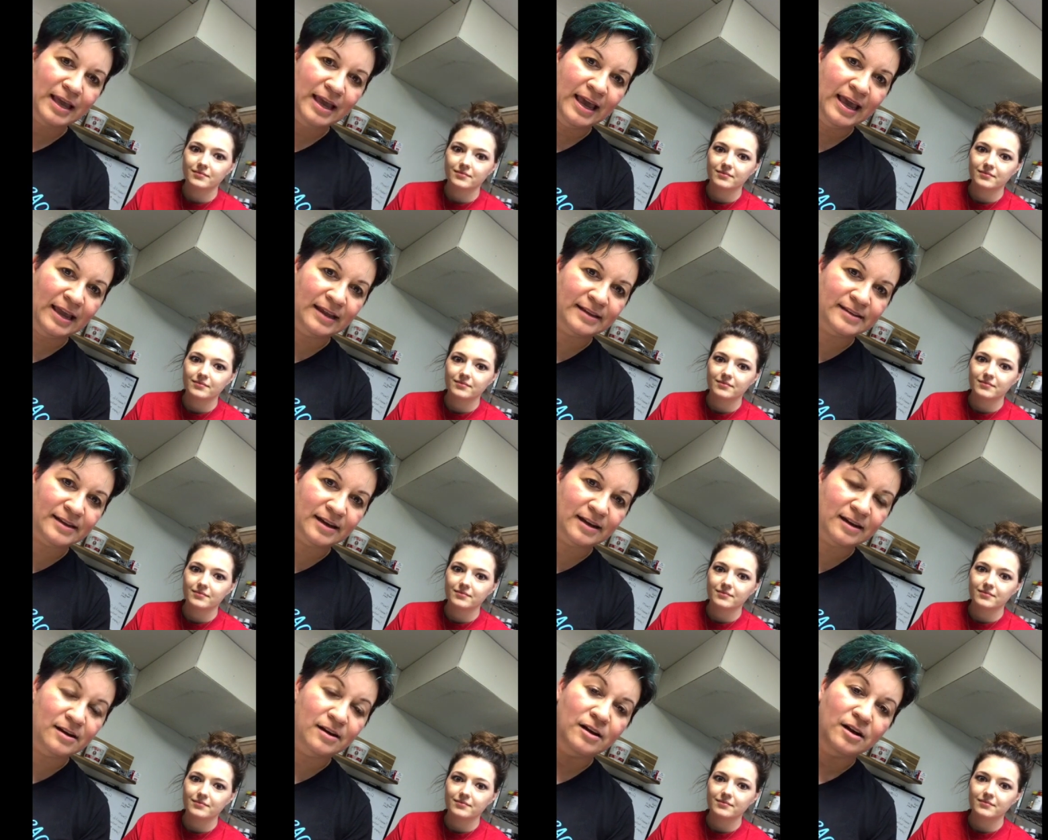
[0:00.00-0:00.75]

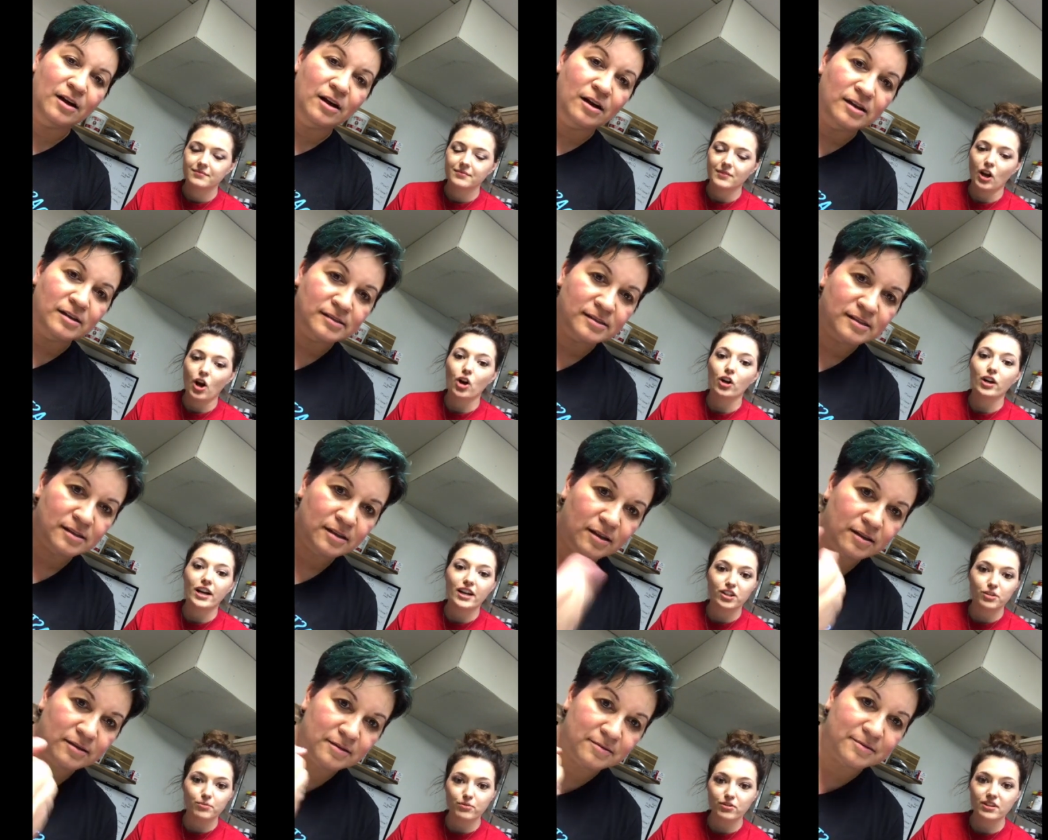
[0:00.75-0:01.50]
Speaker 1: And
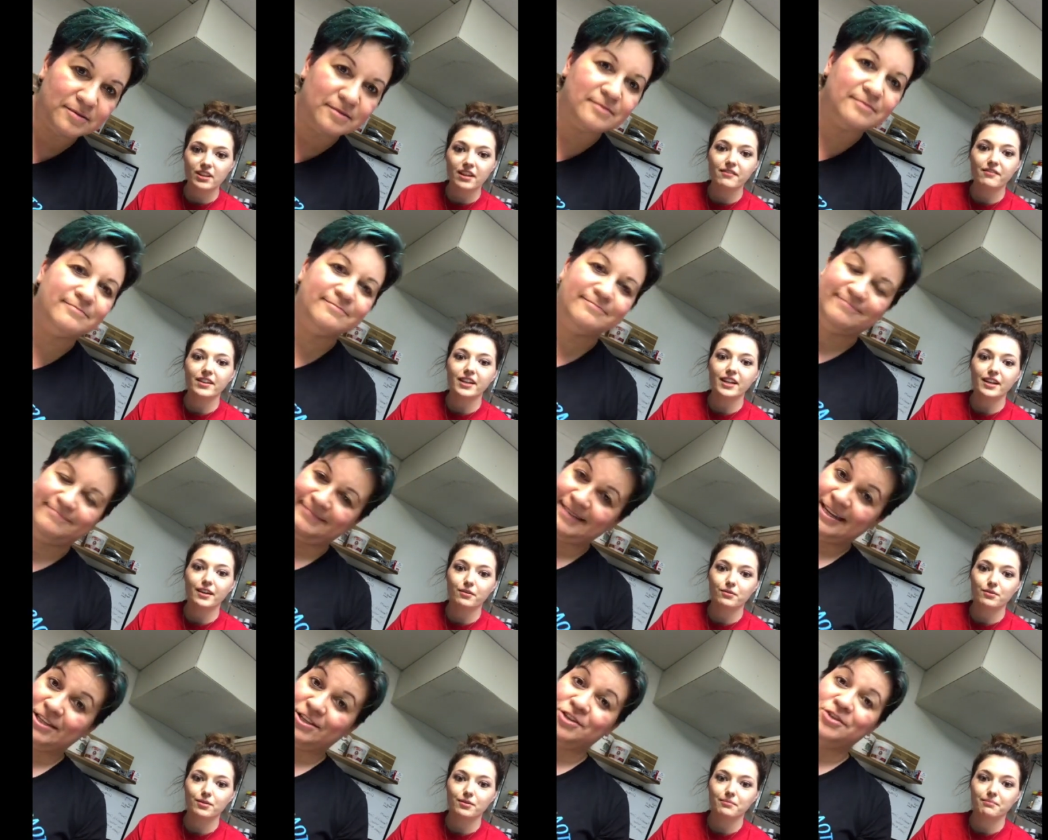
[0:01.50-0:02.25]
all customers love
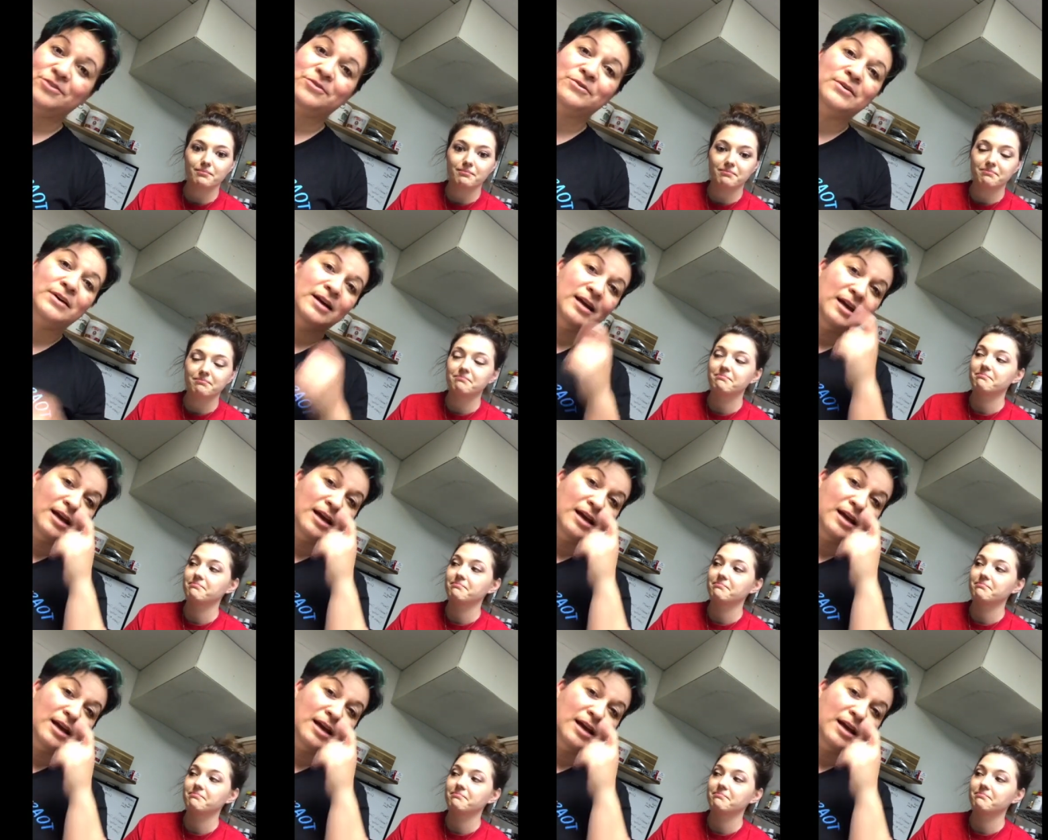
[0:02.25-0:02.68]
videos. They do.